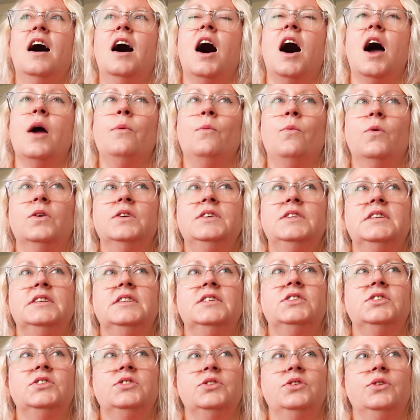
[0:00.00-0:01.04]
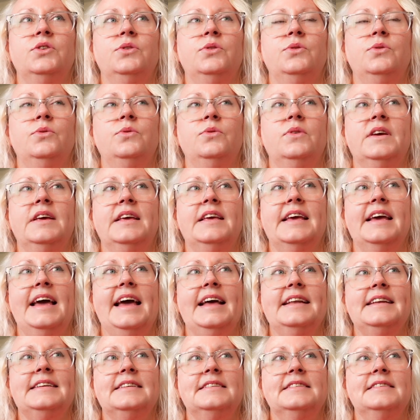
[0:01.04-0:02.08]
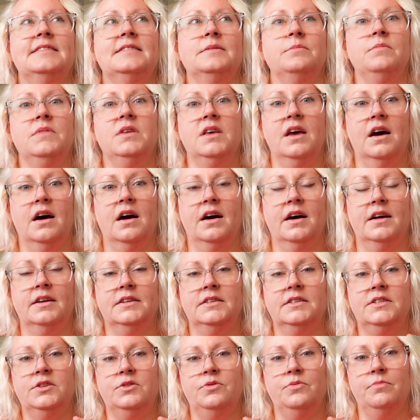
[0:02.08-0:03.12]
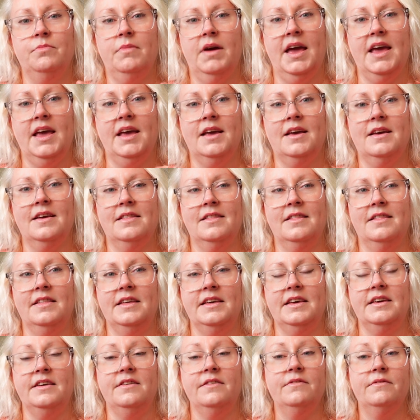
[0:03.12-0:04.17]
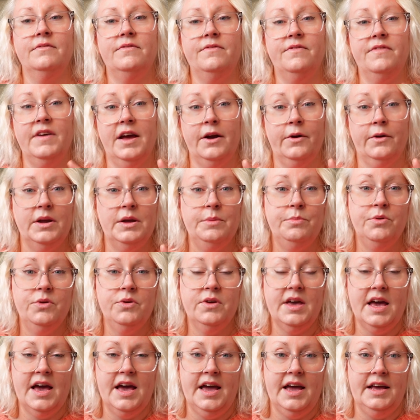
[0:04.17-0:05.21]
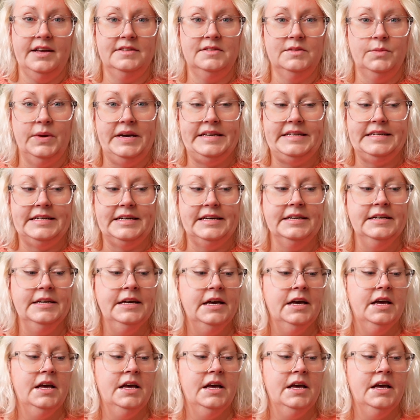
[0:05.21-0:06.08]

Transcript: I wanted to get some yarn to make the fairy bouquet sweater,